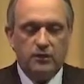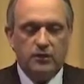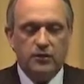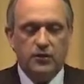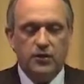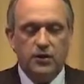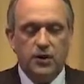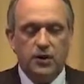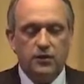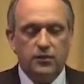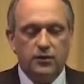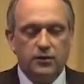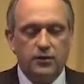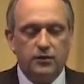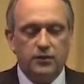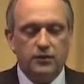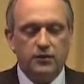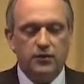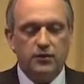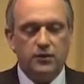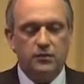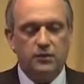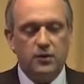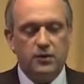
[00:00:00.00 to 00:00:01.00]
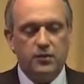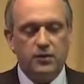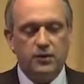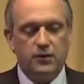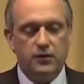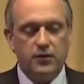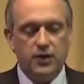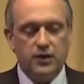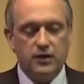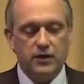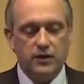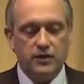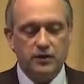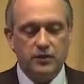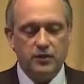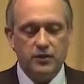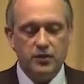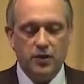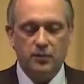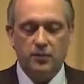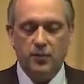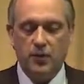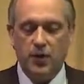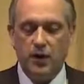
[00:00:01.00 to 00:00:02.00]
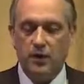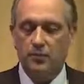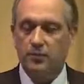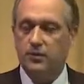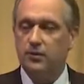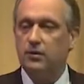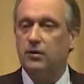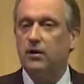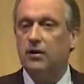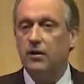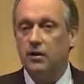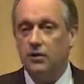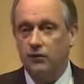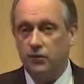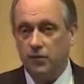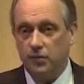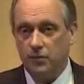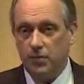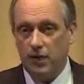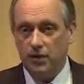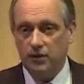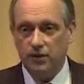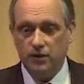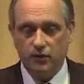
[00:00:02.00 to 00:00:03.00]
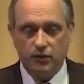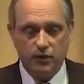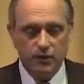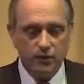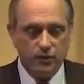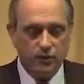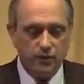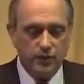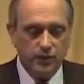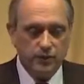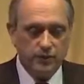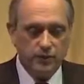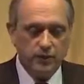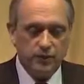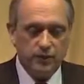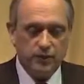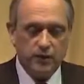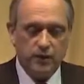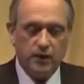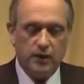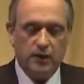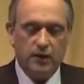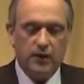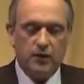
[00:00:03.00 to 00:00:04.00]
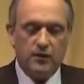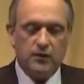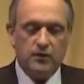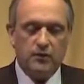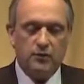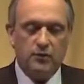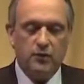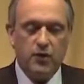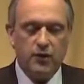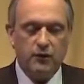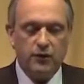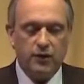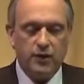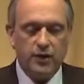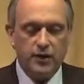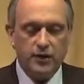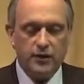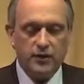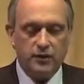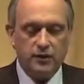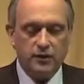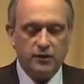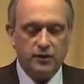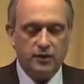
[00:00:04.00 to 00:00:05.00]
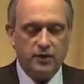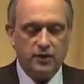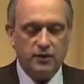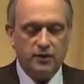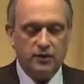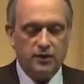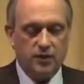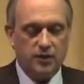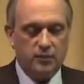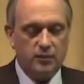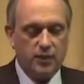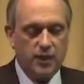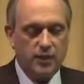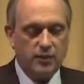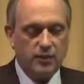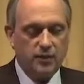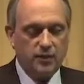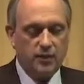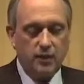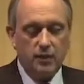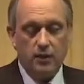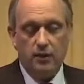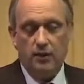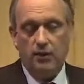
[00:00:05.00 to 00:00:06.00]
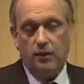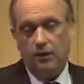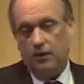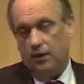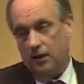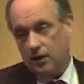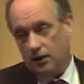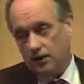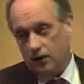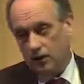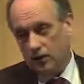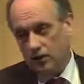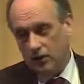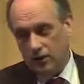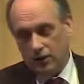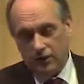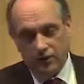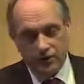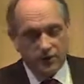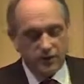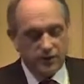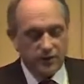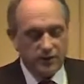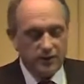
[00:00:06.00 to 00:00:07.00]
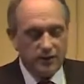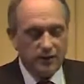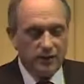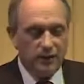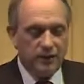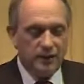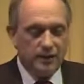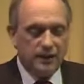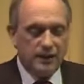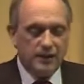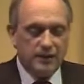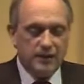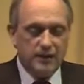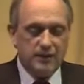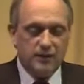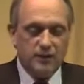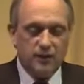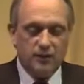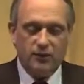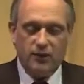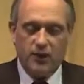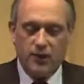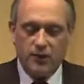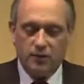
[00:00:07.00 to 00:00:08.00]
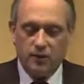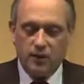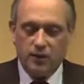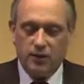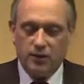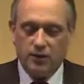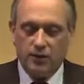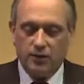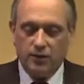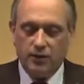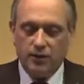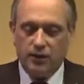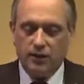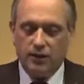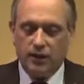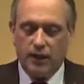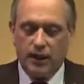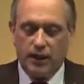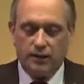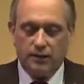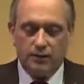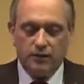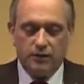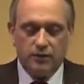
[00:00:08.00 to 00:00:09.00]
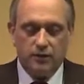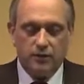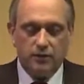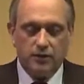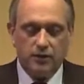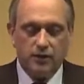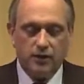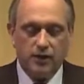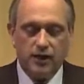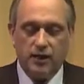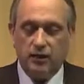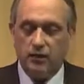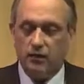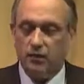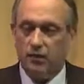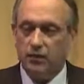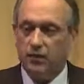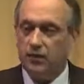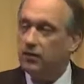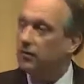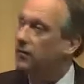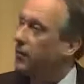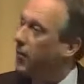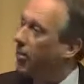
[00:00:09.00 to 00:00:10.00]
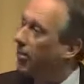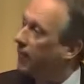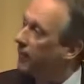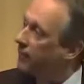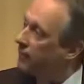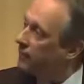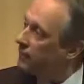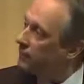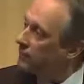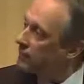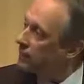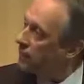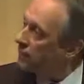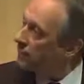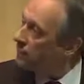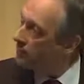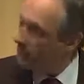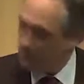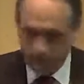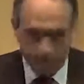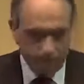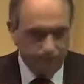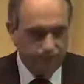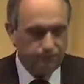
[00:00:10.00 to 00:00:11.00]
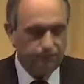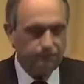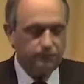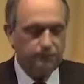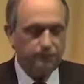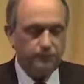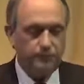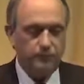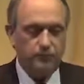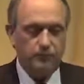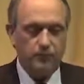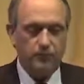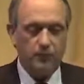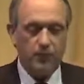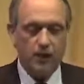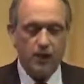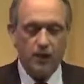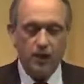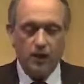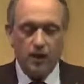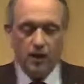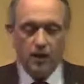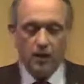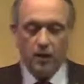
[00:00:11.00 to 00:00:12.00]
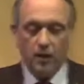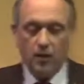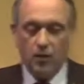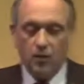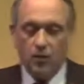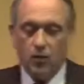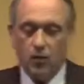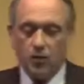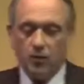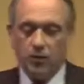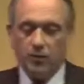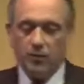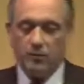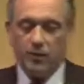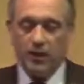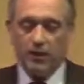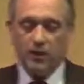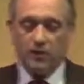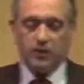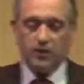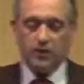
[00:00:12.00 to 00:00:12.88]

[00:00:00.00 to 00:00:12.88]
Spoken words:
to share with you some observations and perhaps, for part of the audience, some revelations, since Albania, in all honesty, is not very well known in the Netherlands until now. Next slide, please. One of my